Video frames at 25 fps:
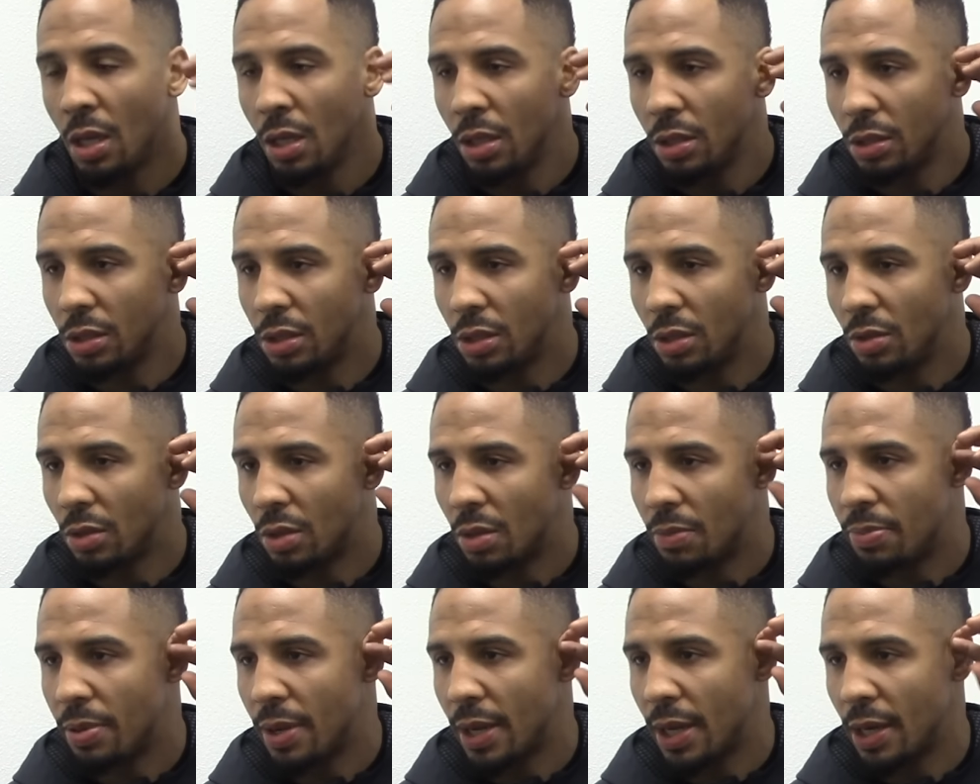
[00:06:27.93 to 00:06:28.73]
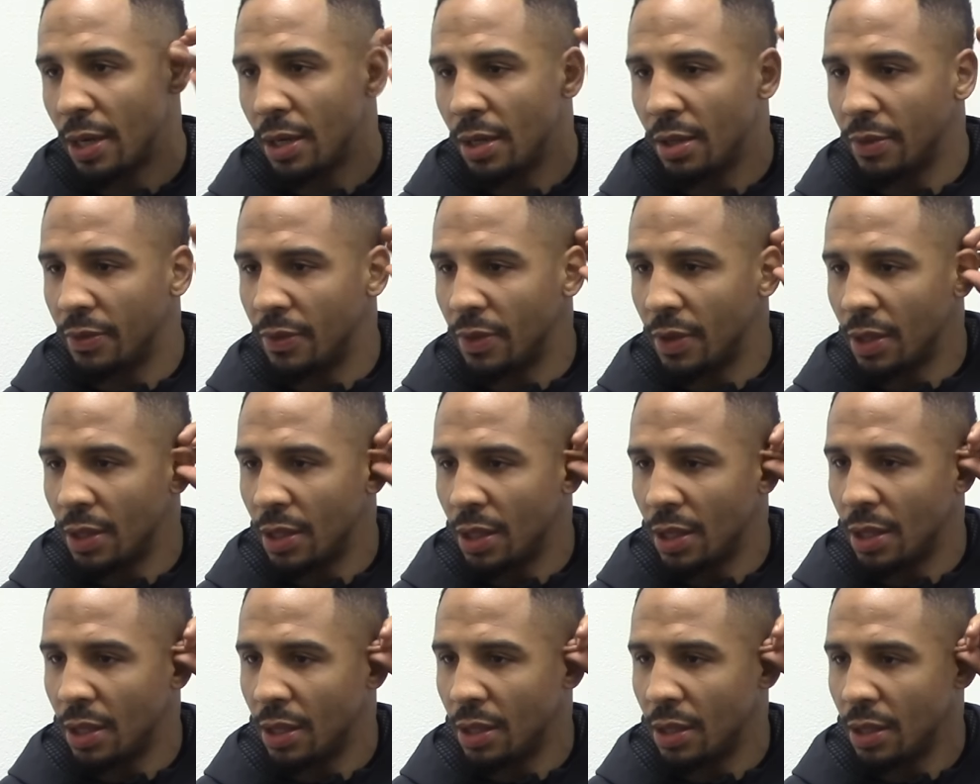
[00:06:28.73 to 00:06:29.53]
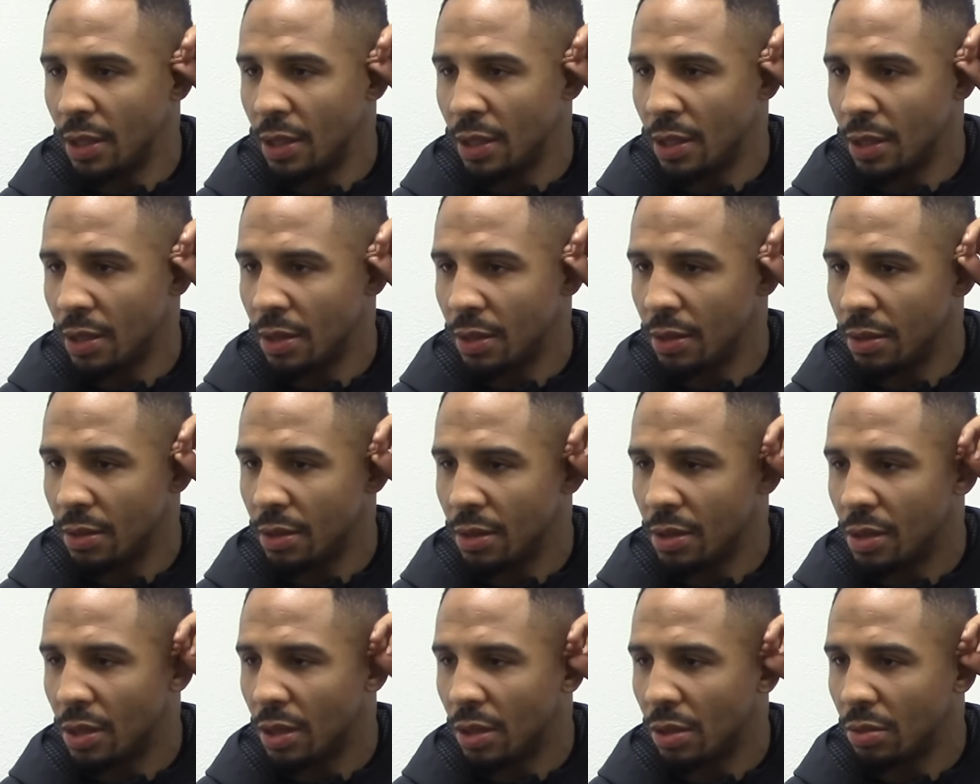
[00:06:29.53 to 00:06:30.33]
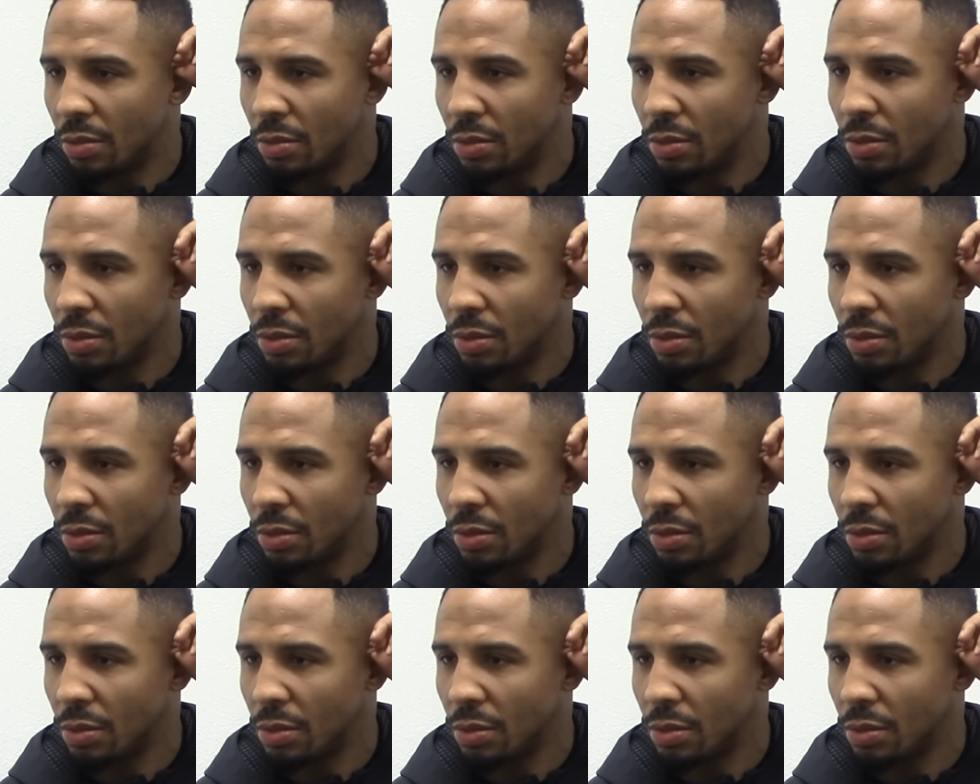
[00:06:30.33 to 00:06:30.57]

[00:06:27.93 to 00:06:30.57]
still competitive, and, and, and you know,